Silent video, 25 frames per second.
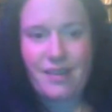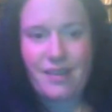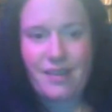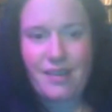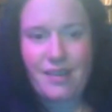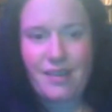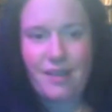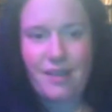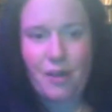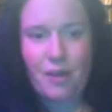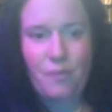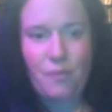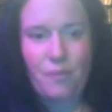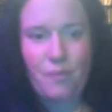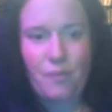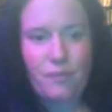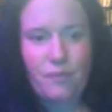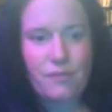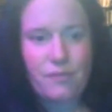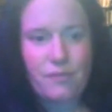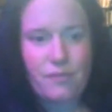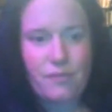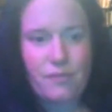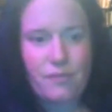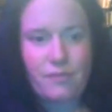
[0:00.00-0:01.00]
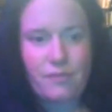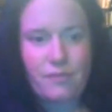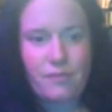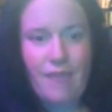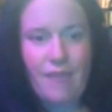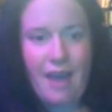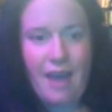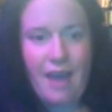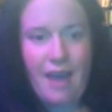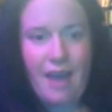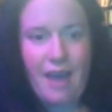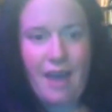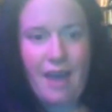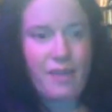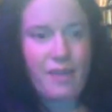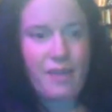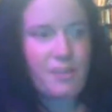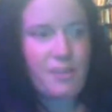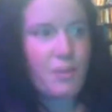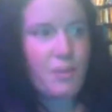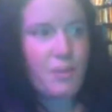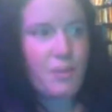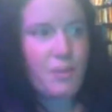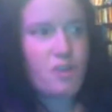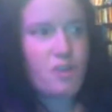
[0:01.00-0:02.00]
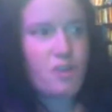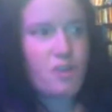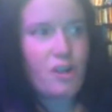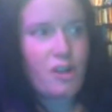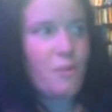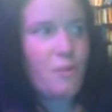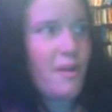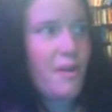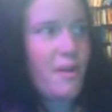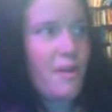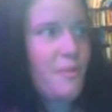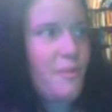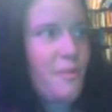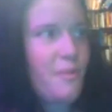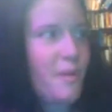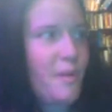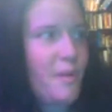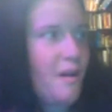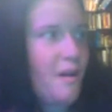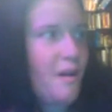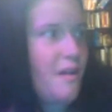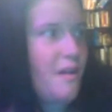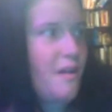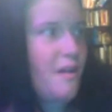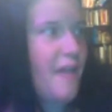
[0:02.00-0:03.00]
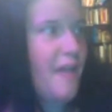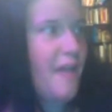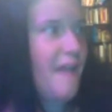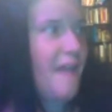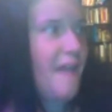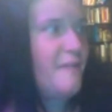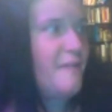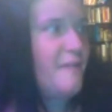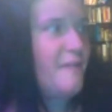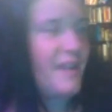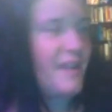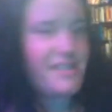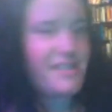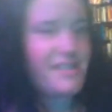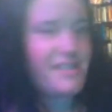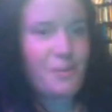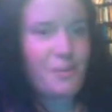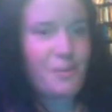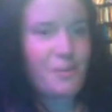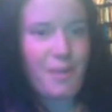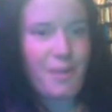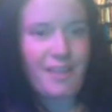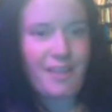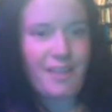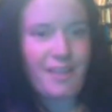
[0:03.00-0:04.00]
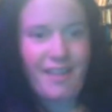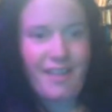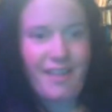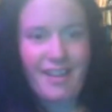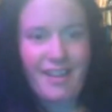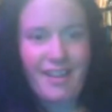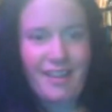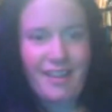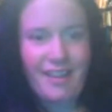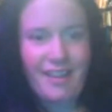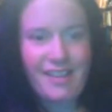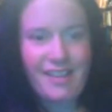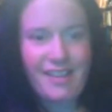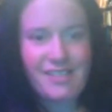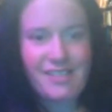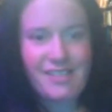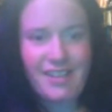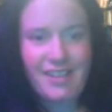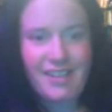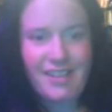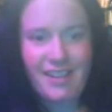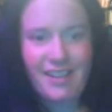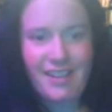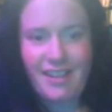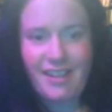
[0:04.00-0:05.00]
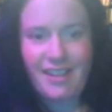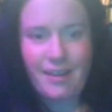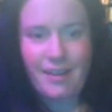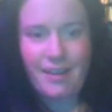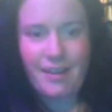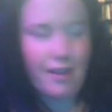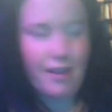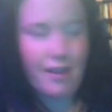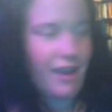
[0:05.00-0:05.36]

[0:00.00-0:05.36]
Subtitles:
you know, have things that we struggle with. We all have things that we like exceed in.